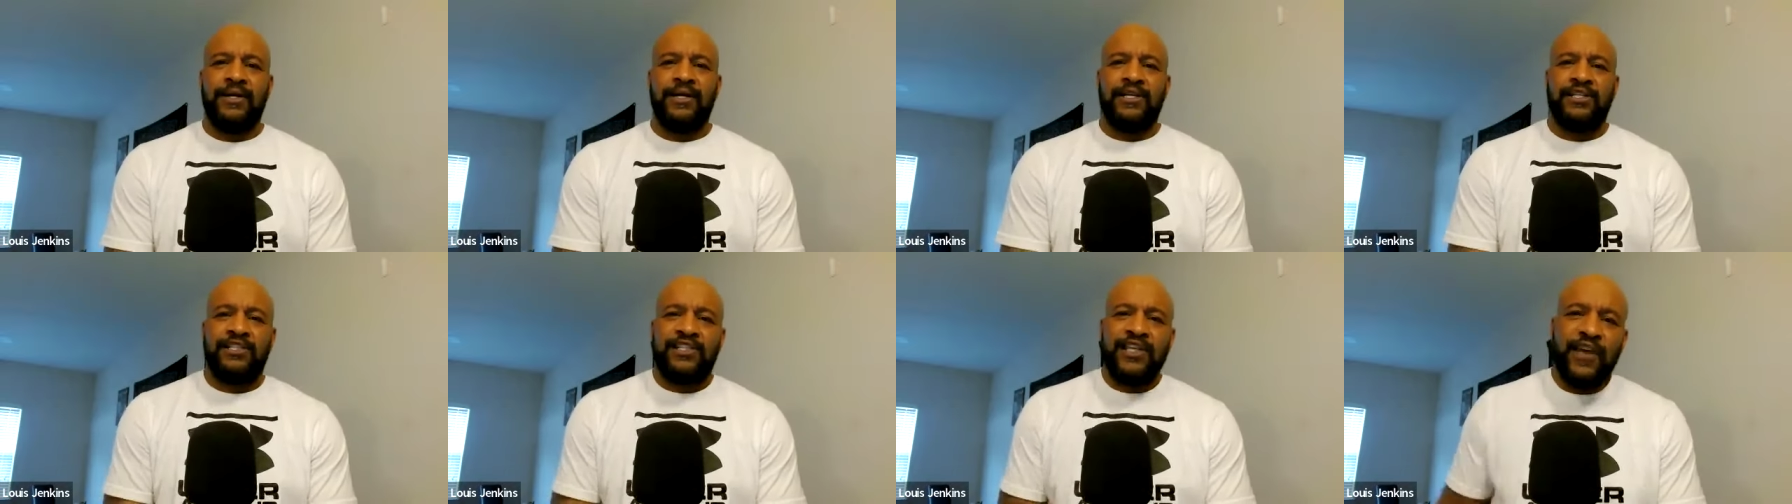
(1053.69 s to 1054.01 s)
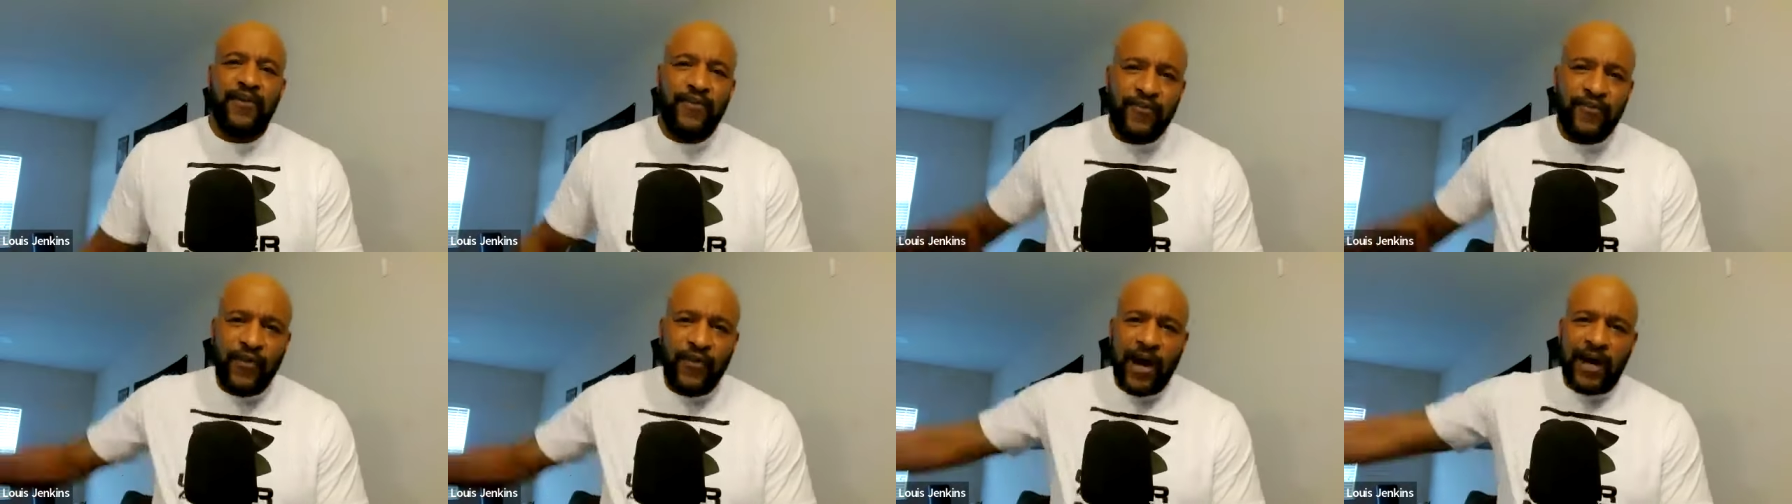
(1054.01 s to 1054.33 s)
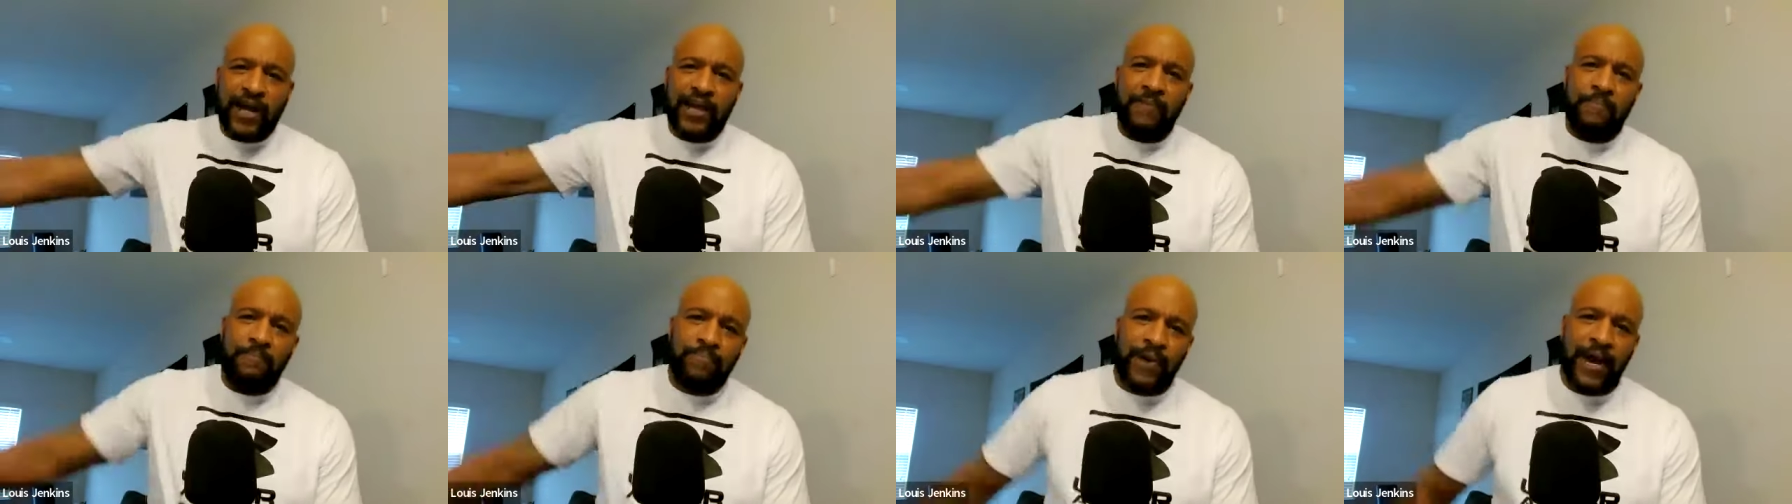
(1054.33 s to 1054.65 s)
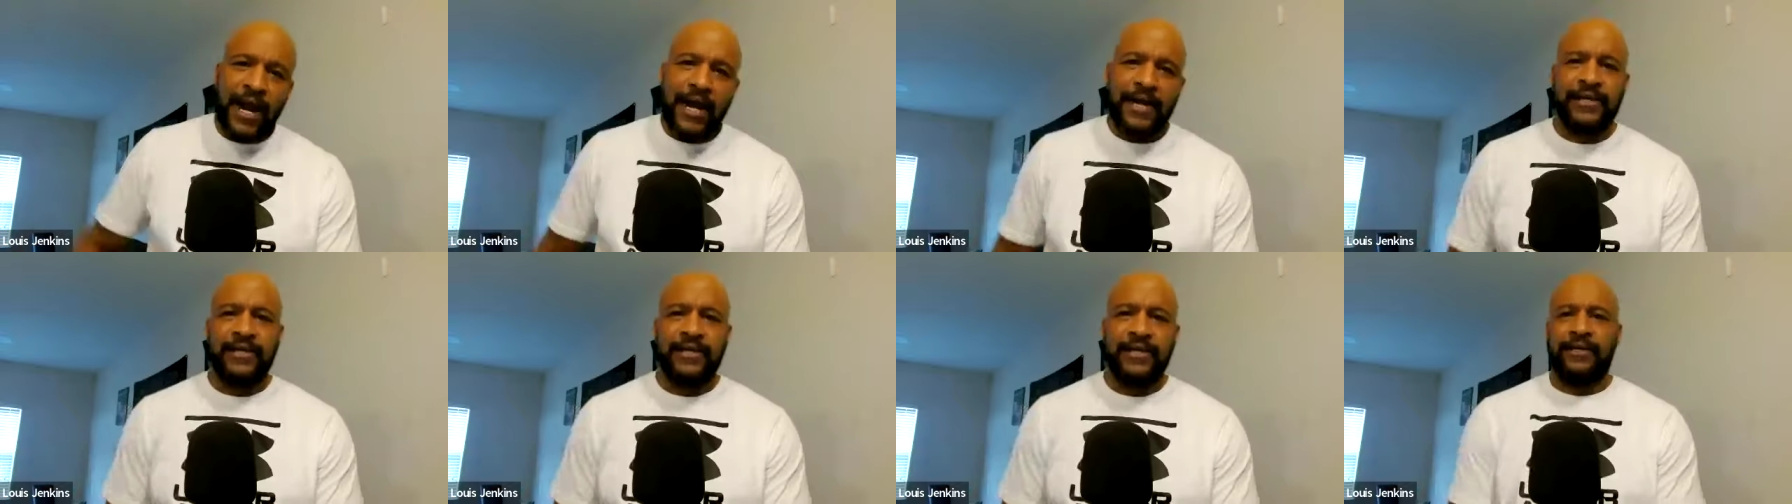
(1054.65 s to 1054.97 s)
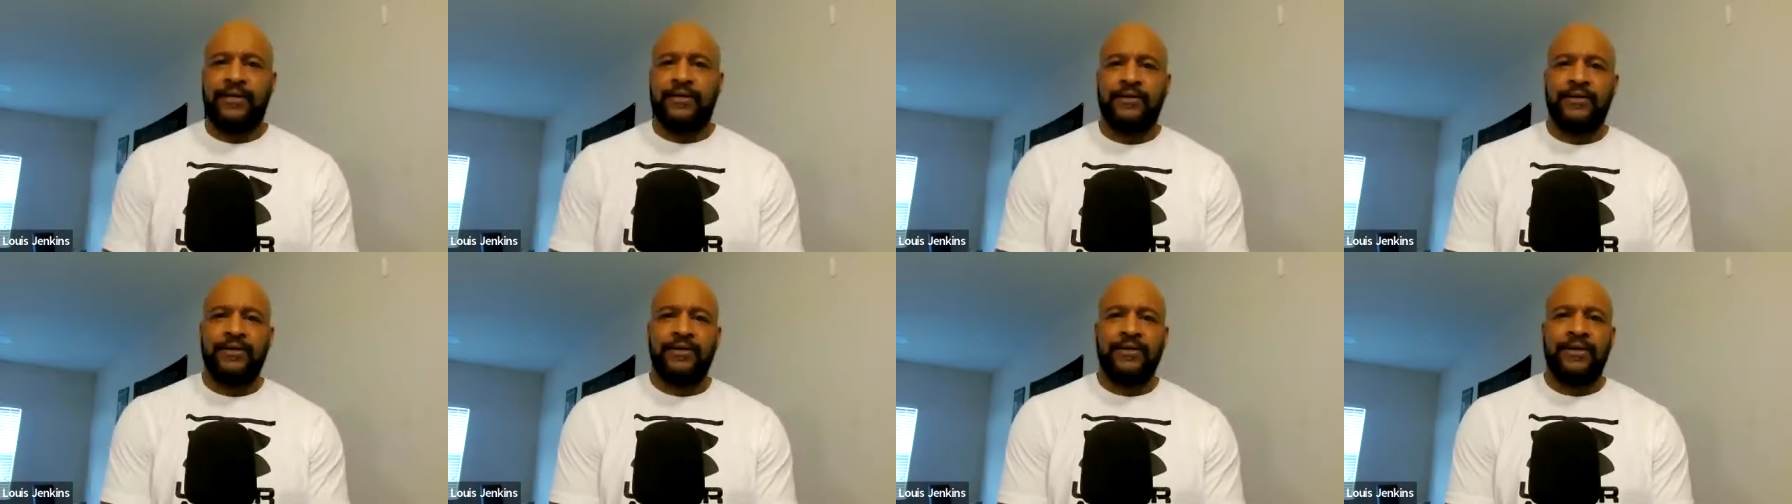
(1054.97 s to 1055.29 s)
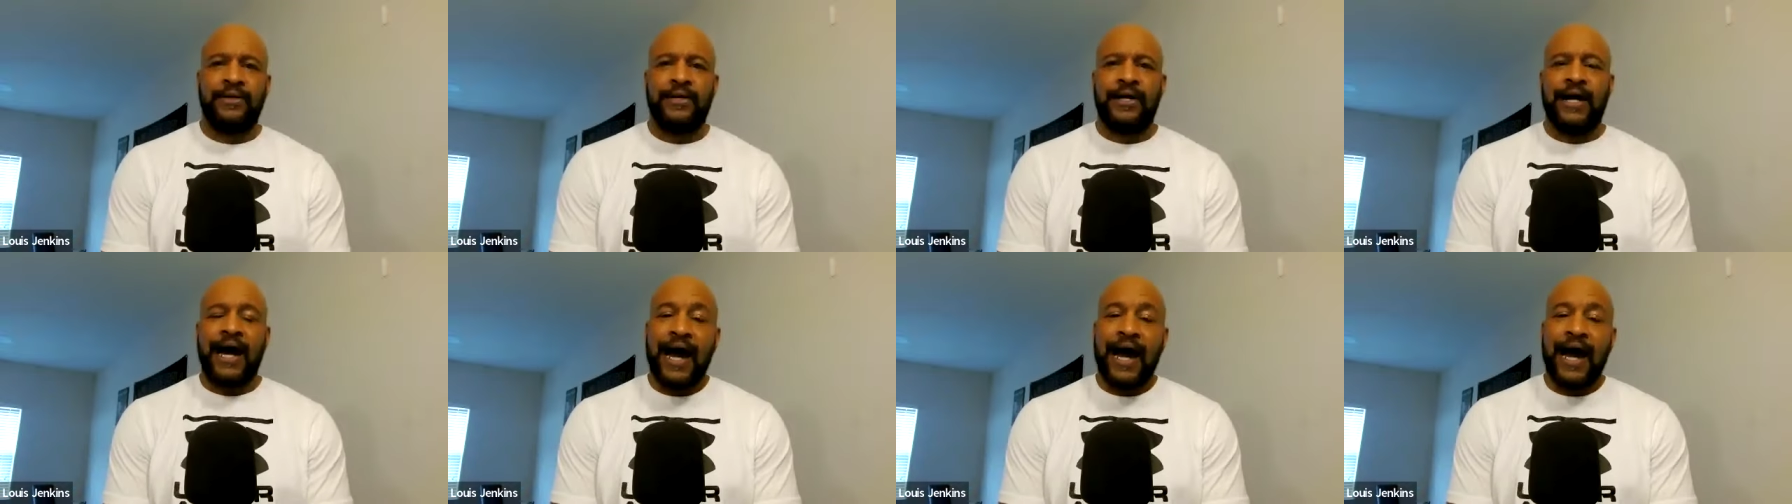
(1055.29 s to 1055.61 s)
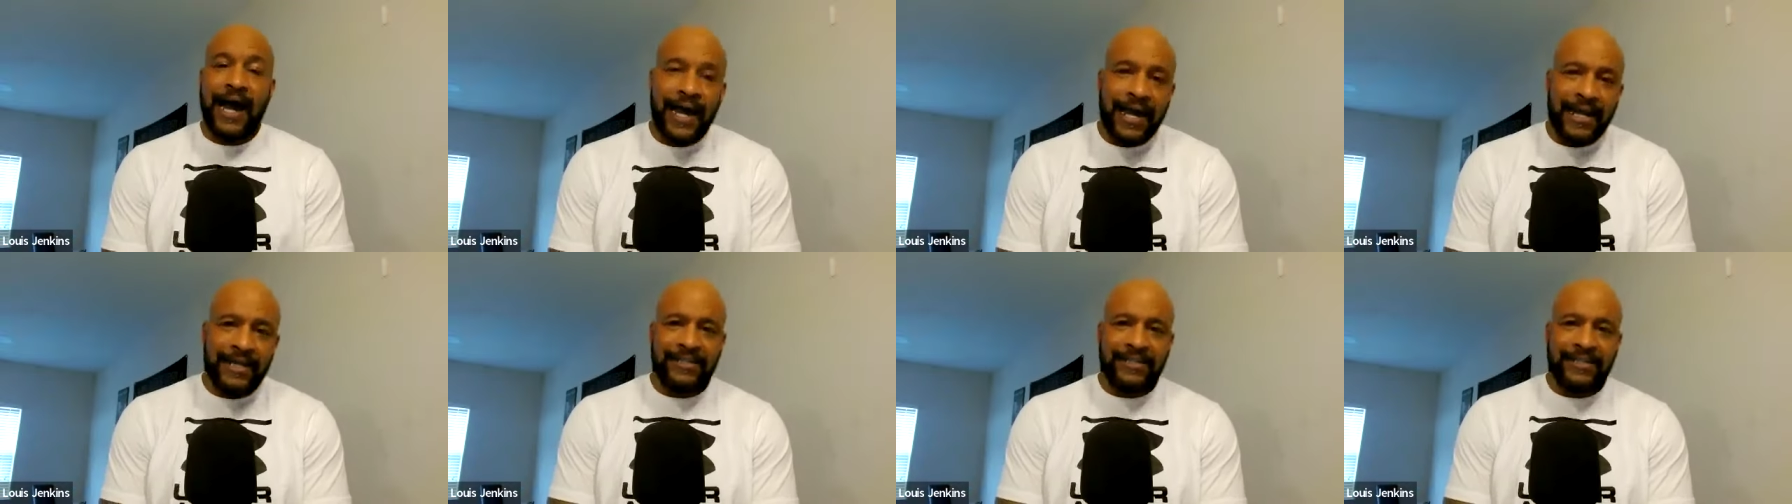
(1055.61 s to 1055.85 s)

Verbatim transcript: She fucking pregnant. I